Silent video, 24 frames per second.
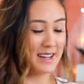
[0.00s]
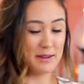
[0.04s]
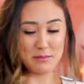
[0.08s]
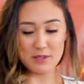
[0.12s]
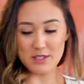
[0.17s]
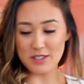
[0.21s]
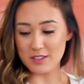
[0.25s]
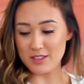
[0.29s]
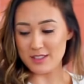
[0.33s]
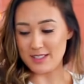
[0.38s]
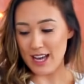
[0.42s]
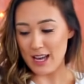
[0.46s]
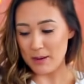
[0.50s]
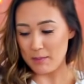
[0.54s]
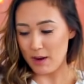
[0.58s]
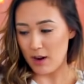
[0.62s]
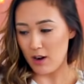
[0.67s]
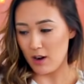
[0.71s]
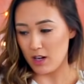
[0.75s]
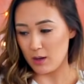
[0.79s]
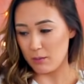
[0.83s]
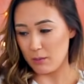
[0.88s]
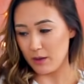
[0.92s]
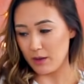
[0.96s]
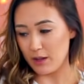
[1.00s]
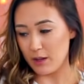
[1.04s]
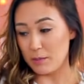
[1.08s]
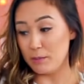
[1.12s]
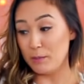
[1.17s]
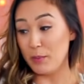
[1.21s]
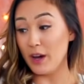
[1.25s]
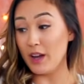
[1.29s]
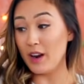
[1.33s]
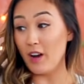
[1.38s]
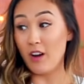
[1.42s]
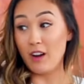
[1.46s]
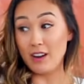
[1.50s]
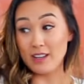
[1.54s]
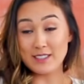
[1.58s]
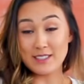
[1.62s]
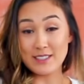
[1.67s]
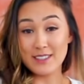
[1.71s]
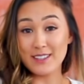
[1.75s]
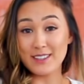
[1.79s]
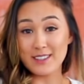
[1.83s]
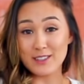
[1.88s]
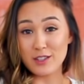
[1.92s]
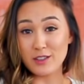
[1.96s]
I'm still sad in my heart about it. But
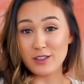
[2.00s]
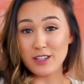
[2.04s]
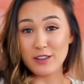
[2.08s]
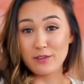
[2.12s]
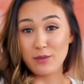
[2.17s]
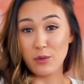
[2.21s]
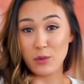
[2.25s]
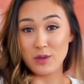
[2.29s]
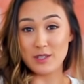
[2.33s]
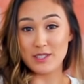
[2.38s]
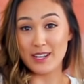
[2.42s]
honestly, this took like 4